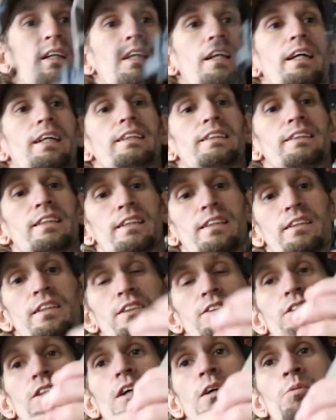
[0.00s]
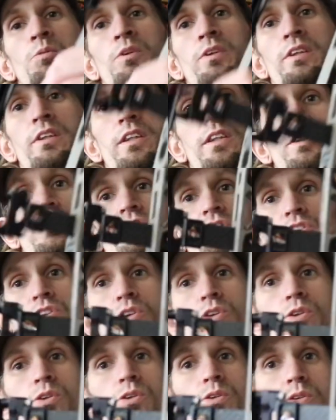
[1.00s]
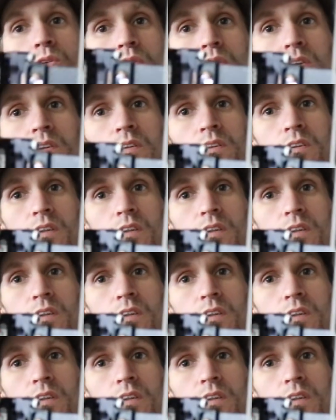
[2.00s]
Like I said, it does come with 2